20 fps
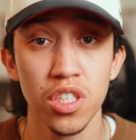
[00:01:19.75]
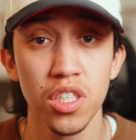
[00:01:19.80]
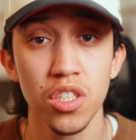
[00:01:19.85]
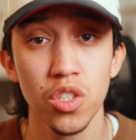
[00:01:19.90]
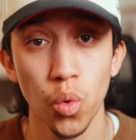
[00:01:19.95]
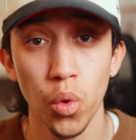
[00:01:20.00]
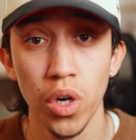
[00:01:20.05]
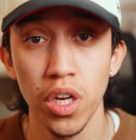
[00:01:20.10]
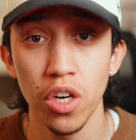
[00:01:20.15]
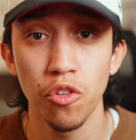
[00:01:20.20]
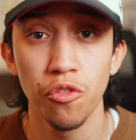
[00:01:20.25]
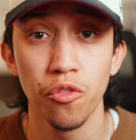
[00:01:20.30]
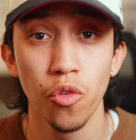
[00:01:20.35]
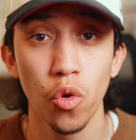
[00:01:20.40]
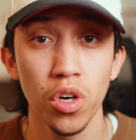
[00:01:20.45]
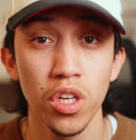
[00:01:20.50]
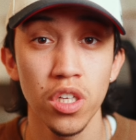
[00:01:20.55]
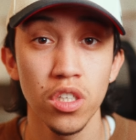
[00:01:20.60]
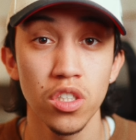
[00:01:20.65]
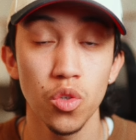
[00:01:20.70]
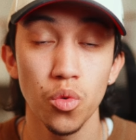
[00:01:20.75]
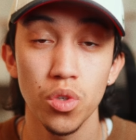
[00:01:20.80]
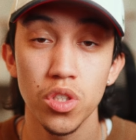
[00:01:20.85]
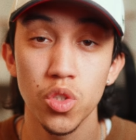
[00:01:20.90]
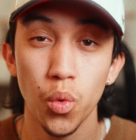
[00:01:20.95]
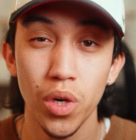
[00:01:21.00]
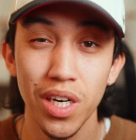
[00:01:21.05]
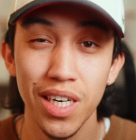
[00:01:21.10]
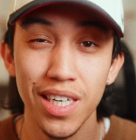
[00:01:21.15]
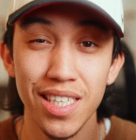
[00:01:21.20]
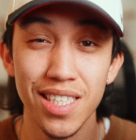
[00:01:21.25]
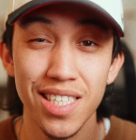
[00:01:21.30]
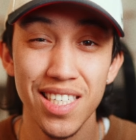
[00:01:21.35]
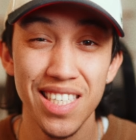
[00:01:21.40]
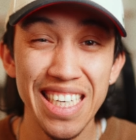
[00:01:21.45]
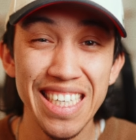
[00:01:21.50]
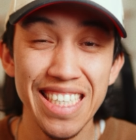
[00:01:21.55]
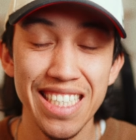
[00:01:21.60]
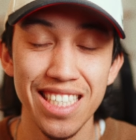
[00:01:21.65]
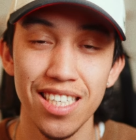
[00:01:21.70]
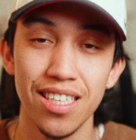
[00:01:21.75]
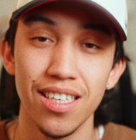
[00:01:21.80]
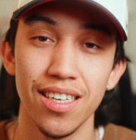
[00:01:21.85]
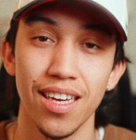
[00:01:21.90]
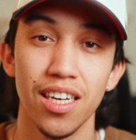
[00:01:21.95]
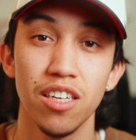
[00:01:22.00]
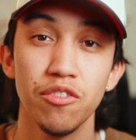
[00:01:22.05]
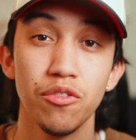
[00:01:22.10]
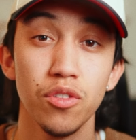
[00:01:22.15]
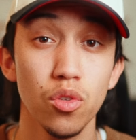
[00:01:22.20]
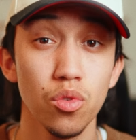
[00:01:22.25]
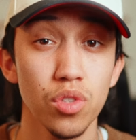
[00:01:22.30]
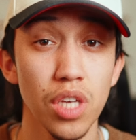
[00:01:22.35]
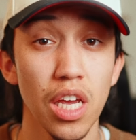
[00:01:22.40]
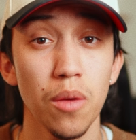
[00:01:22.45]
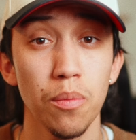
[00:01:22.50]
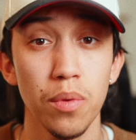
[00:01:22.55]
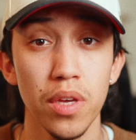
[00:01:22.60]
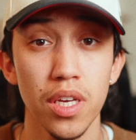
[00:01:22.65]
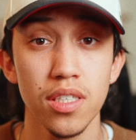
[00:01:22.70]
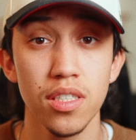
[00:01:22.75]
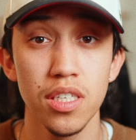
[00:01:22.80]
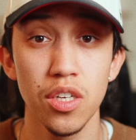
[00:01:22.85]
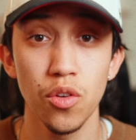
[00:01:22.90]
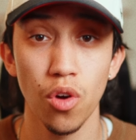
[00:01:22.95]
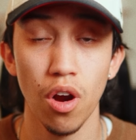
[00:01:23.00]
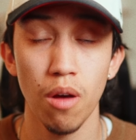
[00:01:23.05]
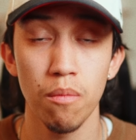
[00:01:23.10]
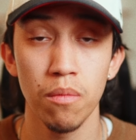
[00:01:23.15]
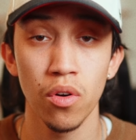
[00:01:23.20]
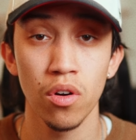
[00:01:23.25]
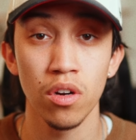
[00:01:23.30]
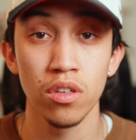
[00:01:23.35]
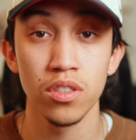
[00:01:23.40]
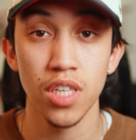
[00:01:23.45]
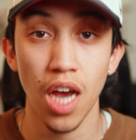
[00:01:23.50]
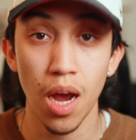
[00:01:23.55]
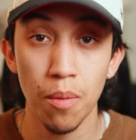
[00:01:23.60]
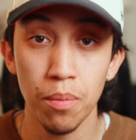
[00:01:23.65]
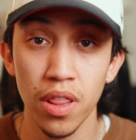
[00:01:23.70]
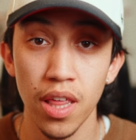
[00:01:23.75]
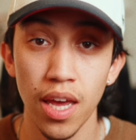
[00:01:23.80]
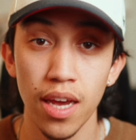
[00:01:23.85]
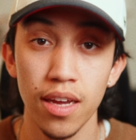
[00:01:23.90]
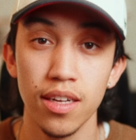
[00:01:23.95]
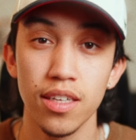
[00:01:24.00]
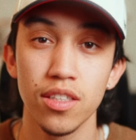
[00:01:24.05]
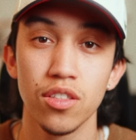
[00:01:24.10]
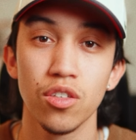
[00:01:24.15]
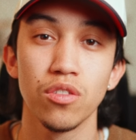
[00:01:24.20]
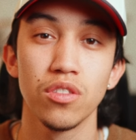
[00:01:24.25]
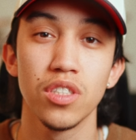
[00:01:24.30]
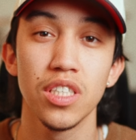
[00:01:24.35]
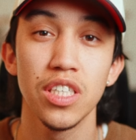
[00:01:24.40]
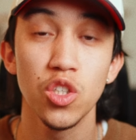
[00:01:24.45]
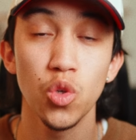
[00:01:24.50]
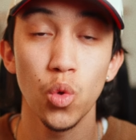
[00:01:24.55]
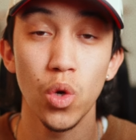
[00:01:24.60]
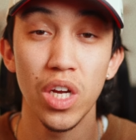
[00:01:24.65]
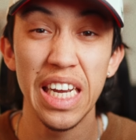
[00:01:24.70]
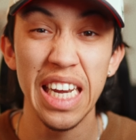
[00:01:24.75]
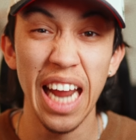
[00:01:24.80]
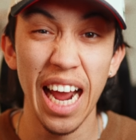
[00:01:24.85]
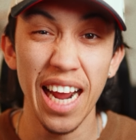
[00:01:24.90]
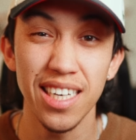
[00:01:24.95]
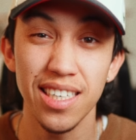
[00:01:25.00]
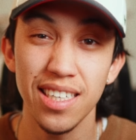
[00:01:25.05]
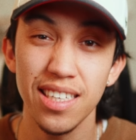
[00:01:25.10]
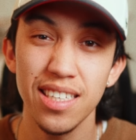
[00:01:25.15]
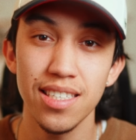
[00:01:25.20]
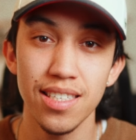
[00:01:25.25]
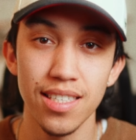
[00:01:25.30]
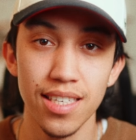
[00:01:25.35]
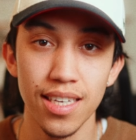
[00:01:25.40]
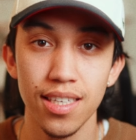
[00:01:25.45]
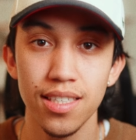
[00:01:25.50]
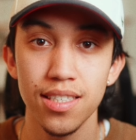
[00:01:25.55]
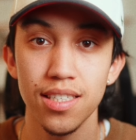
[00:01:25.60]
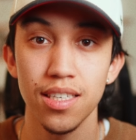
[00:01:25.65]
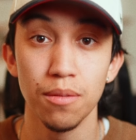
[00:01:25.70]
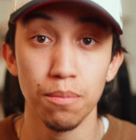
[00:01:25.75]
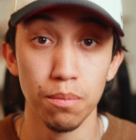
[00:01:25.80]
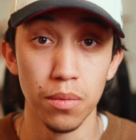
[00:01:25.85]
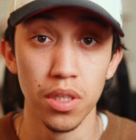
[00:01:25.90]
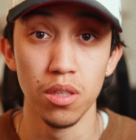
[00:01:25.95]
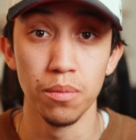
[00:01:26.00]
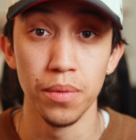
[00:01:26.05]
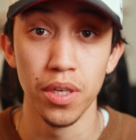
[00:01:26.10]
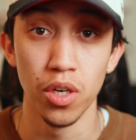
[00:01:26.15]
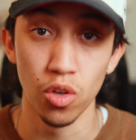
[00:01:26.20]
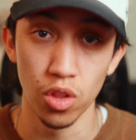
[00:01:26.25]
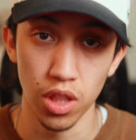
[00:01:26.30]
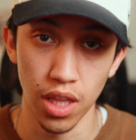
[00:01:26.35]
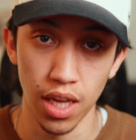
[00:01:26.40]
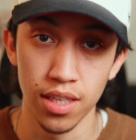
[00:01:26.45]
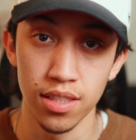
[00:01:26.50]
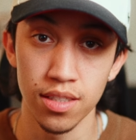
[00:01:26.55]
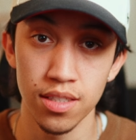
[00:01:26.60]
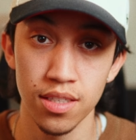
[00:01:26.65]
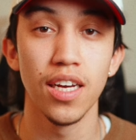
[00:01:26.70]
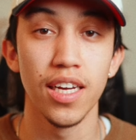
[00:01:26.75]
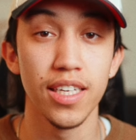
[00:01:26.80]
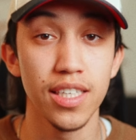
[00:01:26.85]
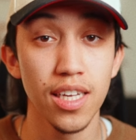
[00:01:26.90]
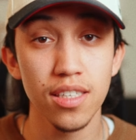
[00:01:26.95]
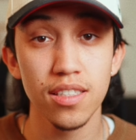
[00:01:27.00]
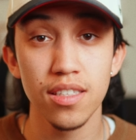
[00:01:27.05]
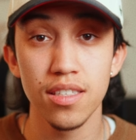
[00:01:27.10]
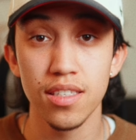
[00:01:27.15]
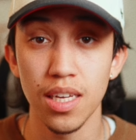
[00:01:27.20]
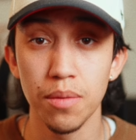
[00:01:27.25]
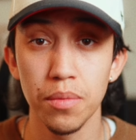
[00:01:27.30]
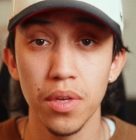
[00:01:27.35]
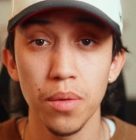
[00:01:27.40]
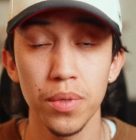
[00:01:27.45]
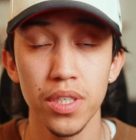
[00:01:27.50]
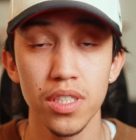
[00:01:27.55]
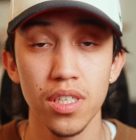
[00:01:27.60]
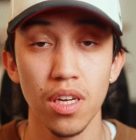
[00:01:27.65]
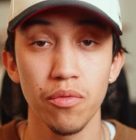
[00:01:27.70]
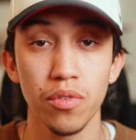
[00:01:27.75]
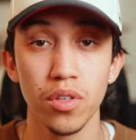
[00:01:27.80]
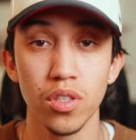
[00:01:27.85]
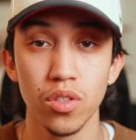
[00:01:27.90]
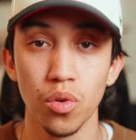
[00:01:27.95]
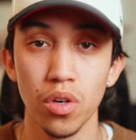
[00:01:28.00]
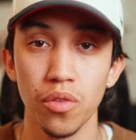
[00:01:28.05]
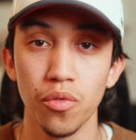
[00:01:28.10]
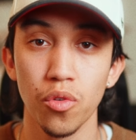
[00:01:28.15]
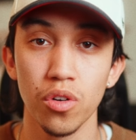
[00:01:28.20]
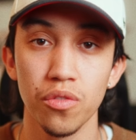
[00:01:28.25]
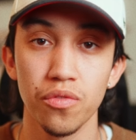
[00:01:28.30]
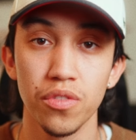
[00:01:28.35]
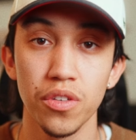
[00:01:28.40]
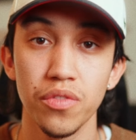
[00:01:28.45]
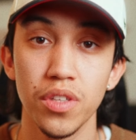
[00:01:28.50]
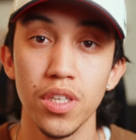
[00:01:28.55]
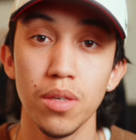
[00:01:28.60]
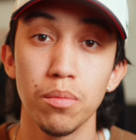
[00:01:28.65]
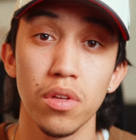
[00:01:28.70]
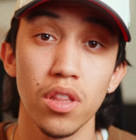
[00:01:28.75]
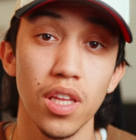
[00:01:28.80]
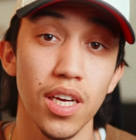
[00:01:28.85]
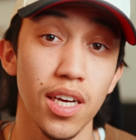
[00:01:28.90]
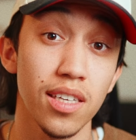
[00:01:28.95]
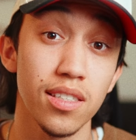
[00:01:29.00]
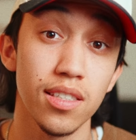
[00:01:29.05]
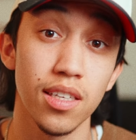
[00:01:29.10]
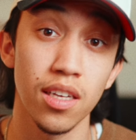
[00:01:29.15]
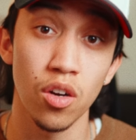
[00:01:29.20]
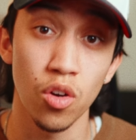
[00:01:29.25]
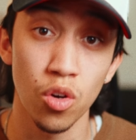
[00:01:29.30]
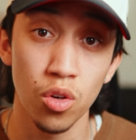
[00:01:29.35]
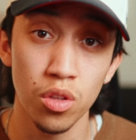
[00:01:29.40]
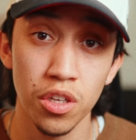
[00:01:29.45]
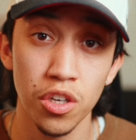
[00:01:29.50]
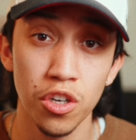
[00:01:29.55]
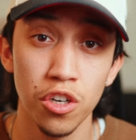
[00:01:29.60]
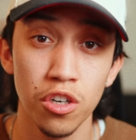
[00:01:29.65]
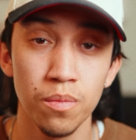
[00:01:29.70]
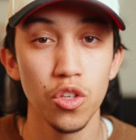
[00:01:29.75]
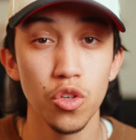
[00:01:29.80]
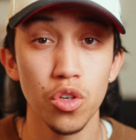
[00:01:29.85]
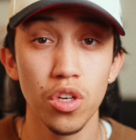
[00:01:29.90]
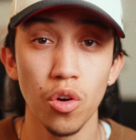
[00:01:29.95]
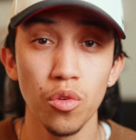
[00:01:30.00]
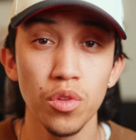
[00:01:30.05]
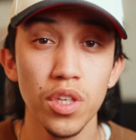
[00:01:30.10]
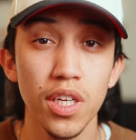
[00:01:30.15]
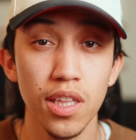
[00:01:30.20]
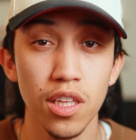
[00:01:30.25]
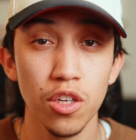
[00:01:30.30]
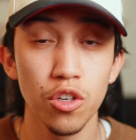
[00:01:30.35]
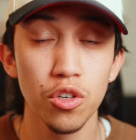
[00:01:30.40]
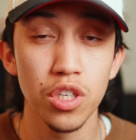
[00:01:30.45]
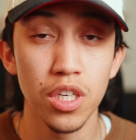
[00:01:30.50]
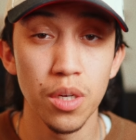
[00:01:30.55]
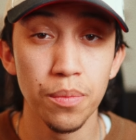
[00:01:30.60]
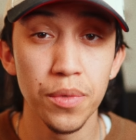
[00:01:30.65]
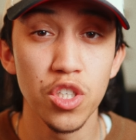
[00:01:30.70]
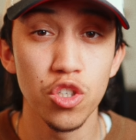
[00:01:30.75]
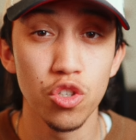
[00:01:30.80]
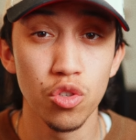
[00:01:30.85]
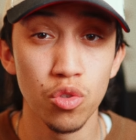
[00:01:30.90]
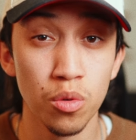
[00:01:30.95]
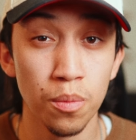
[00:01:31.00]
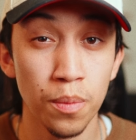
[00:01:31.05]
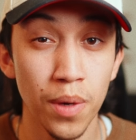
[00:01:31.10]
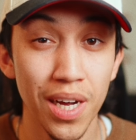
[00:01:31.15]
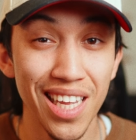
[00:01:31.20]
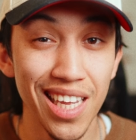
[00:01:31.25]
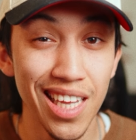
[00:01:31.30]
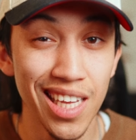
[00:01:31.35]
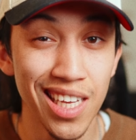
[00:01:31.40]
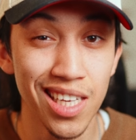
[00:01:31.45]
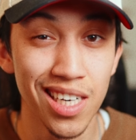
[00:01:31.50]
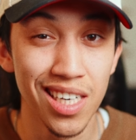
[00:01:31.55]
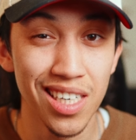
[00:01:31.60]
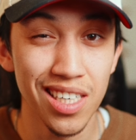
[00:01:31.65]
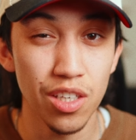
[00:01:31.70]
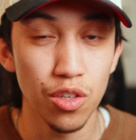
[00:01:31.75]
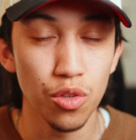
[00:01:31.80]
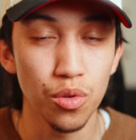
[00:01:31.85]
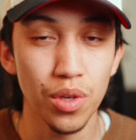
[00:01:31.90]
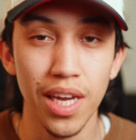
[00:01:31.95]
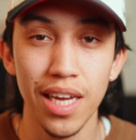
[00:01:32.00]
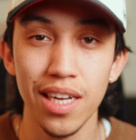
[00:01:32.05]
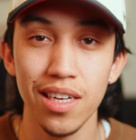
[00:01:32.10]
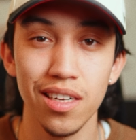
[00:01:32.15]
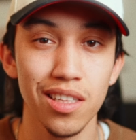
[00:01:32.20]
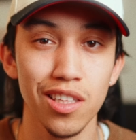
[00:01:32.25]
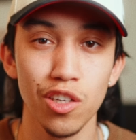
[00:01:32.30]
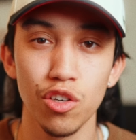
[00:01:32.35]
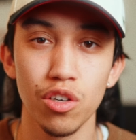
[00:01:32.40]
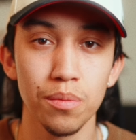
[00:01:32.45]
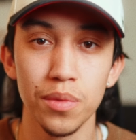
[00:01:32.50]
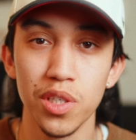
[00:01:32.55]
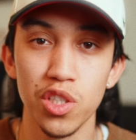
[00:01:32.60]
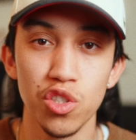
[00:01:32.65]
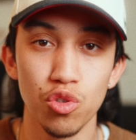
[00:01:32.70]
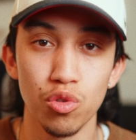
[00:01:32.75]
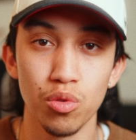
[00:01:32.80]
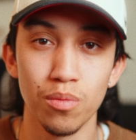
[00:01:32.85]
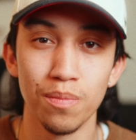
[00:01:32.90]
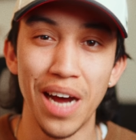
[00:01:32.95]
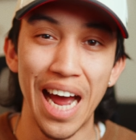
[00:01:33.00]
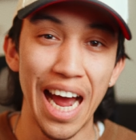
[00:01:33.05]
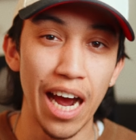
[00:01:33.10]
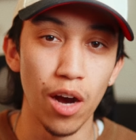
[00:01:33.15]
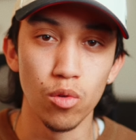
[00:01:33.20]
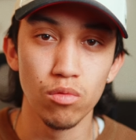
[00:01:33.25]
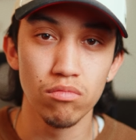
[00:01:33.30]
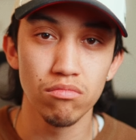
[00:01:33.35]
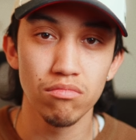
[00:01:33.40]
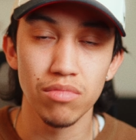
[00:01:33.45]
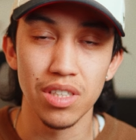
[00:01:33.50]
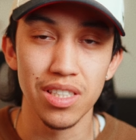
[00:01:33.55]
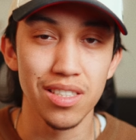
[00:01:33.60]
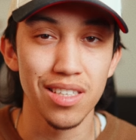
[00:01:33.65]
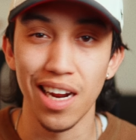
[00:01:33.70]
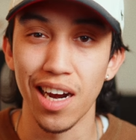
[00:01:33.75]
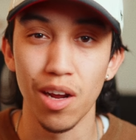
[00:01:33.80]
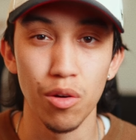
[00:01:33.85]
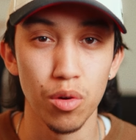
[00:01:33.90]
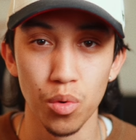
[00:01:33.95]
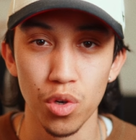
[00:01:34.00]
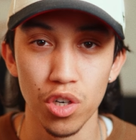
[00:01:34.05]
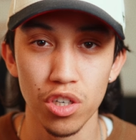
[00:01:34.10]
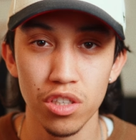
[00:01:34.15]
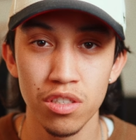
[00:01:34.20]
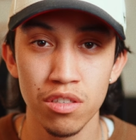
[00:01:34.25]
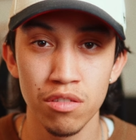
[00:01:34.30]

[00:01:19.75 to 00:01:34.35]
this 20-40 into a 20-60, and if you use APS-C crop mode on top of that, it turns it into a 96mm lens. And yes, the same can be said for the 24-50, but like I said earlier, you can only clear image zoom in. You can't clear image zoom out. That's not how it works.